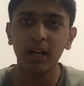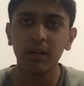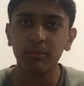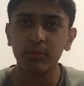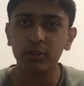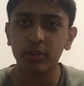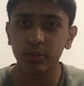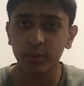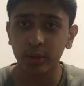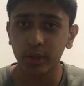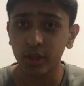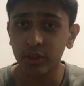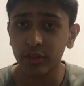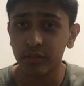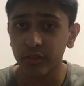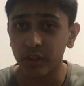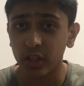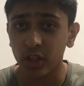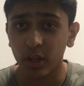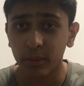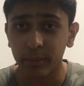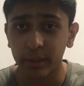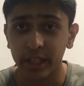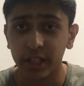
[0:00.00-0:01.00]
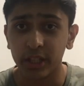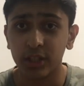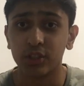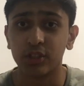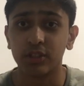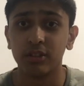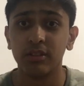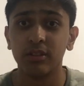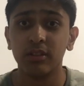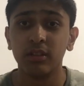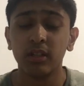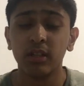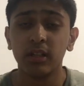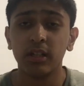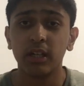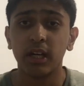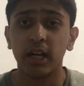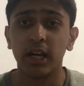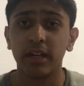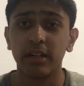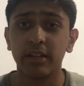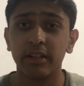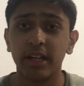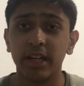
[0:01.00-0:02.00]
So we got to the accommodation,
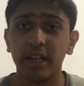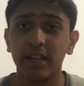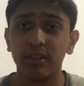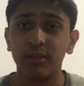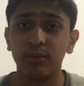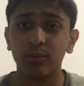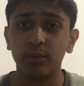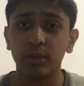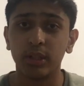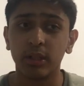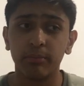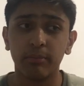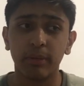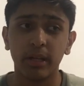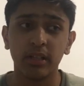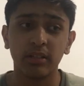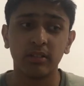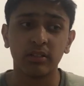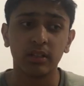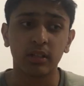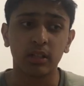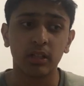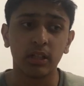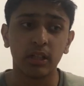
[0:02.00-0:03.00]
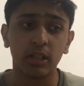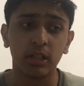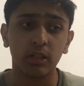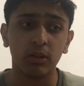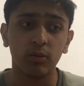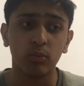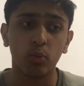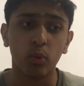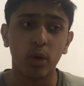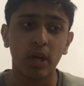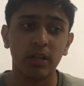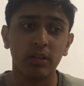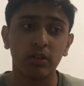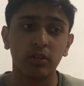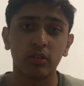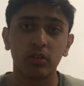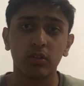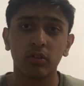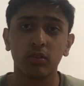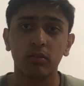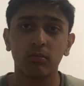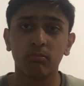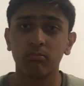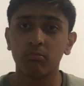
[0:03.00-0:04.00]
and then we basically went
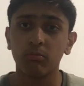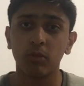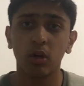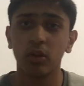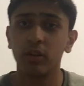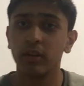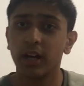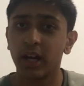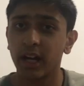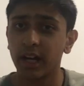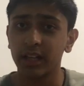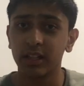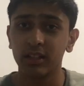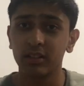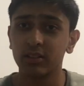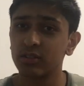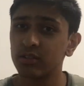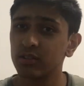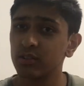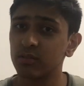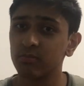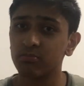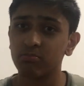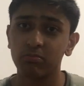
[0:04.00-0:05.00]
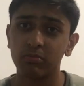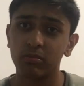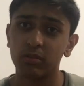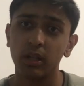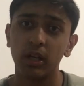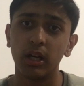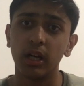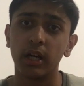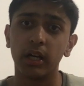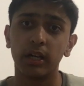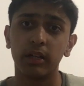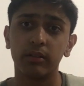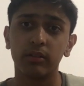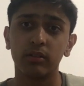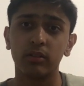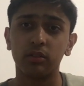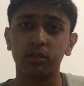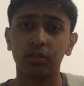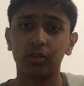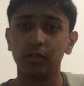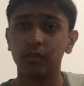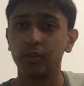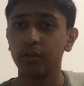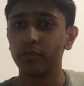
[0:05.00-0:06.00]
on the hikes
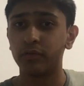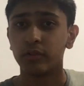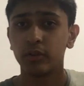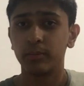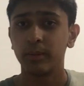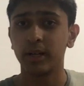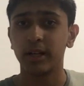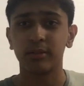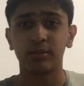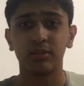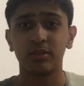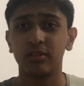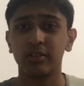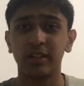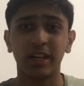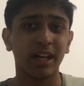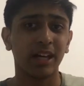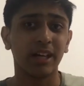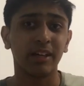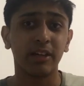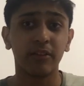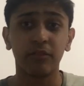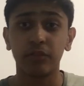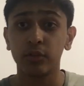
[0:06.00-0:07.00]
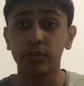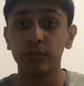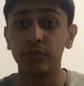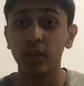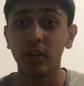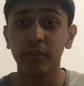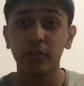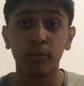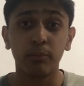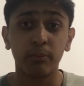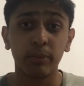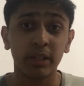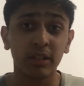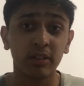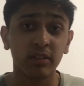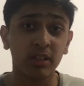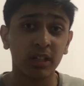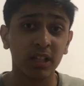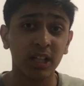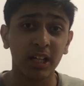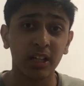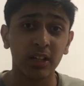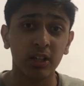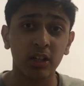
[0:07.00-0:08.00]
to a few mountains. If you've never been to
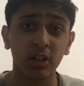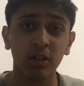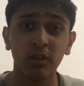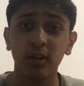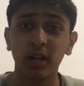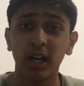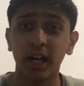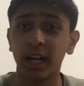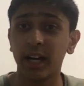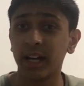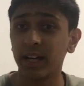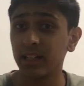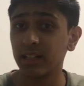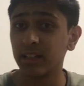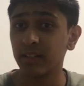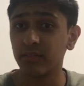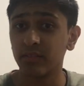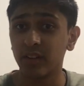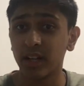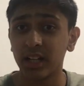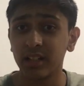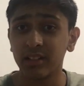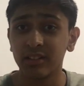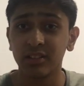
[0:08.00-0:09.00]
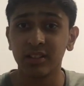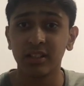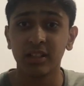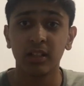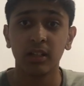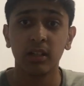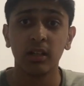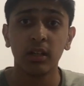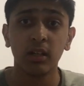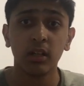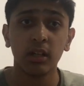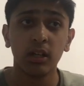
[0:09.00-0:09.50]
Glencoe, I highly advise it.